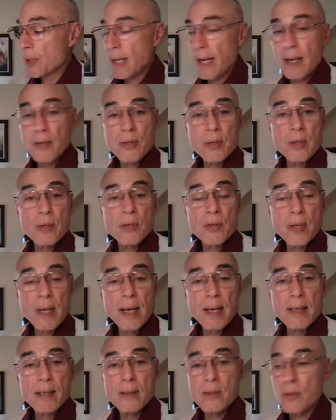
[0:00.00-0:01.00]
And as he
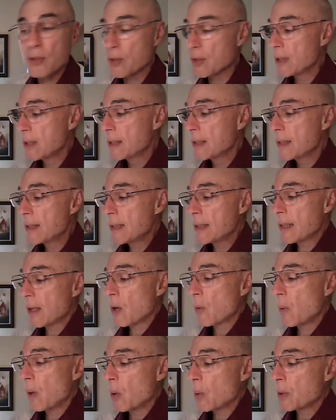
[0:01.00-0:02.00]
says in a
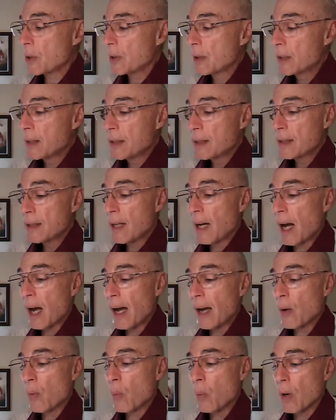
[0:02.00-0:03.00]
quote,
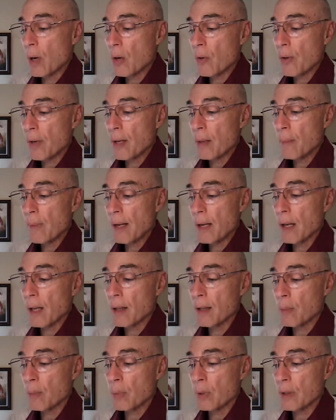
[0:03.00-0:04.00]
"I worry about
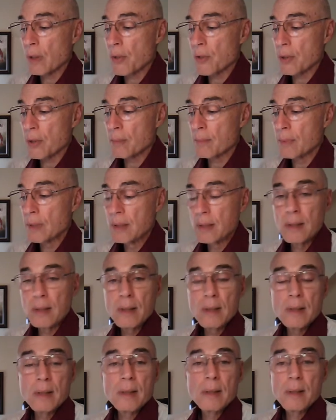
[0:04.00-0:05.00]
liberalism
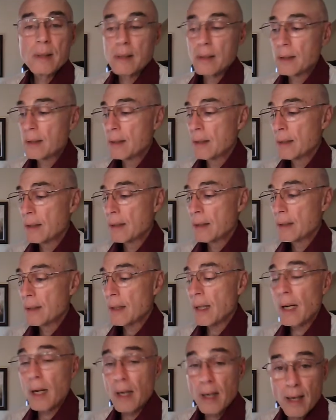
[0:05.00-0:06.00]

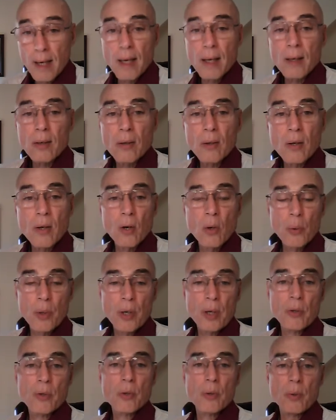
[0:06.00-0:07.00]
again
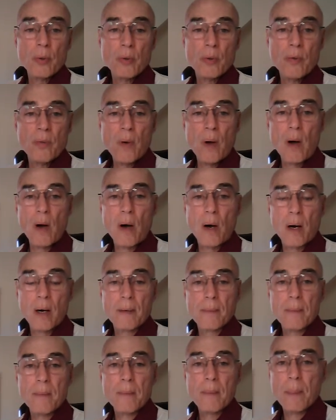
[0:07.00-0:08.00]
going too
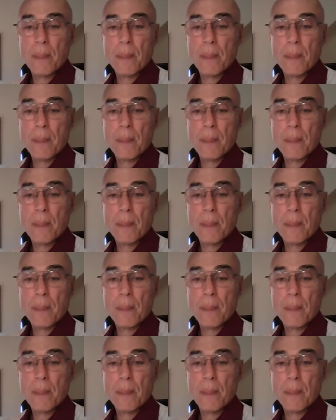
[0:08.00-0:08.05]
far."